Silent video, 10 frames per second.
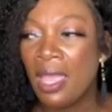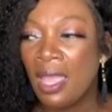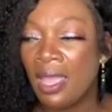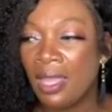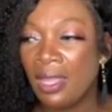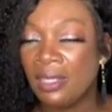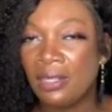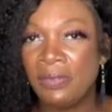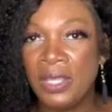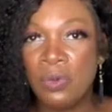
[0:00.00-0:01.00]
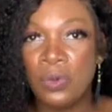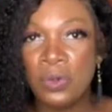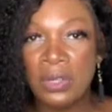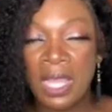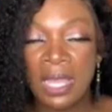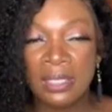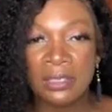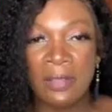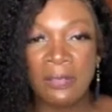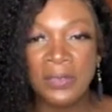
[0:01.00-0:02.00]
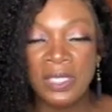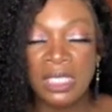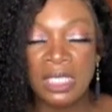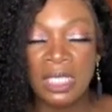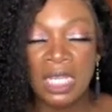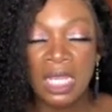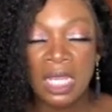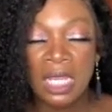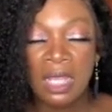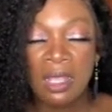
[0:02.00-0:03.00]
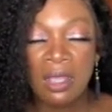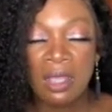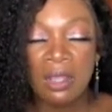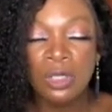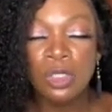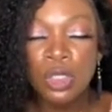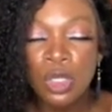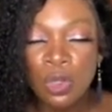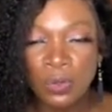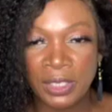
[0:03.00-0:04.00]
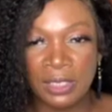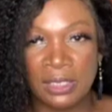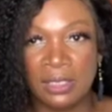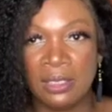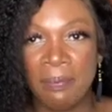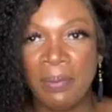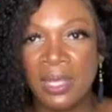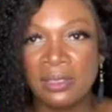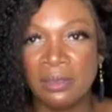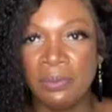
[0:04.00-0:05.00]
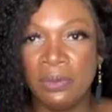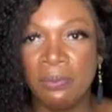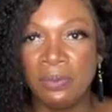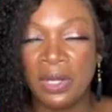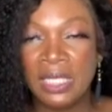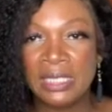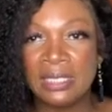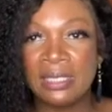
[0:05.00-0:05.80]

and they were at the lowest possible price